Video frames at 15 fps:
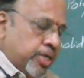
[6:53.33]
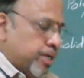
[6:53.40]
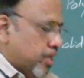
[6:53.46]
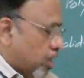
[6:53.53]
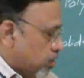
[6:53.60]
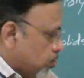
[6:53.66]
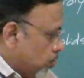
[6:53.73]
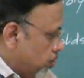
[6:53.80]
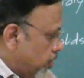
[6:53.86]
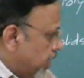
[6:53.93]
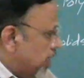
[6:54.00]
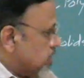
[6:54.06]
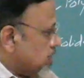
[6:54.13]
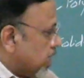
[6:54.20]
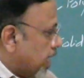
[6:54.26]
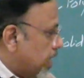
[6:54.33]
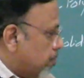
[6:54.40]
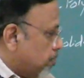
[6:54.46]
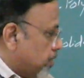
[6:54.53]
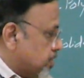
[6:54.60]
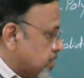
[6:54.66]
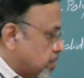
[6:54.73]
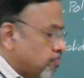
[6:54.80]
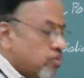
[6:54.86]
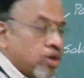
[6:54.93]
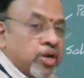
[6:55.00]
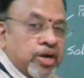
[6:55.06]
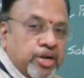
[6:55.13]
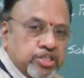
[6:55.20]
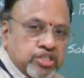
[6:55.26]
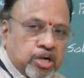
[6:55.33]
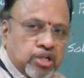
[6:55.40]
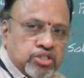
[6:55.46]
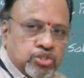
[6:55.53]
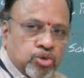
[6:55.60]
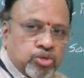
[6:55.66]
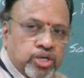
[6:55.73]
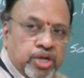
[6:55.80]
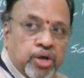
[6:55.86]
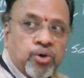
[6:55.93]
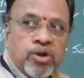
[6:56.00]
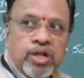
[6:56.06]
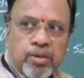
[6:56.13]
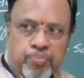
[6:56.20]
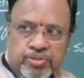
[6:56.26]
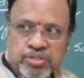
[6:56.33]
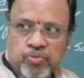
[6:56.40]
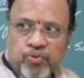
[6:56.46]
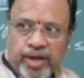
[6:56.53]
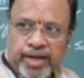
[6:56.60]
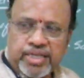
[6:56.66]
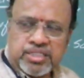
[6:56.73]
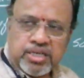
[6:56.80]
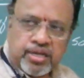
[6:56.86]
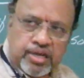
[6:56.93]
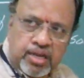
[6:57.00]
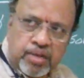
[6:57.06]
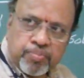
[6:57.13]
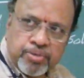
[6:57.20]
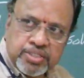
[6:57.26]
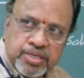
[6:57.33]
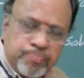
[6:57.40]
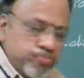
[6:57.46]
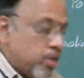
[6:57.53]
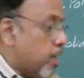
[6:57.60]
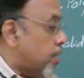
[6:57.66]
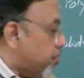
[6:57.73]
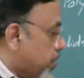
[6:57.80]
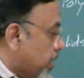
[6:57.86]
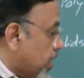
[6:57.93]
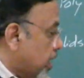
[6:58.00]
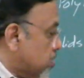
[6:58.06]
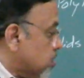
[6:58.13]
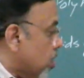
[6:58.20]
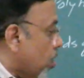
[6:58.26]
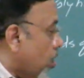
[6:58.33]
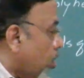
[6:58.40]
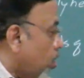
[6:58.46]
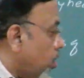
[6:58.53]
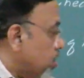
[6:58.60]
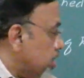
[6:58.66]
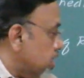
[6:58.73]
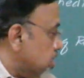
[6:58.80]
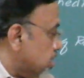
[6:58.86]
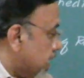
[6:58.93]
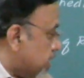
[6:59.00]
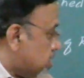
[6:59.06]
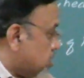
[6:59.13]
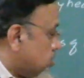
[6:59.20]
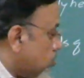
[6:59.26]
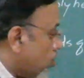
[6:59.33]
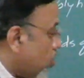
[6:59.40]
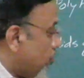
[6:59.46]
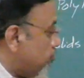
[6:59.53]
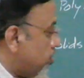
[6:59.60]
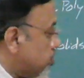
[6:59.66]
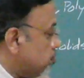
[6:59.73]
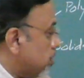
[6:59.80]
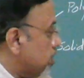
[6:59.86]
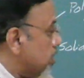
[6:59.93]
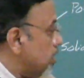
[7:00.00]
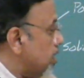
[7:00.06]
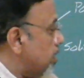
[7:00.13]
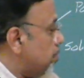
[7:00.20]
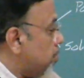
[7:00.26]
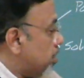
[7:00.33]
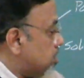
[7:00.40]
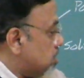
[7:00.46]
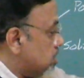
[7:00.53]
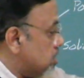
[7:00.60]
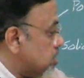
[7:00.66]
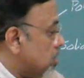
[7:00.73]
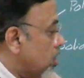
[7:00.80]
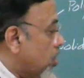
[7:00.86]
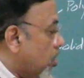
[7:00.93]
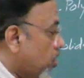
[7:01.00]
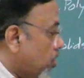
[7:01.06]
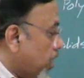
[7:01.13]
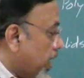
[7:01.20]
Not only it is a right prism, it is also a regular prism. Why it is a regular prism? Because all the sides of this particular bases are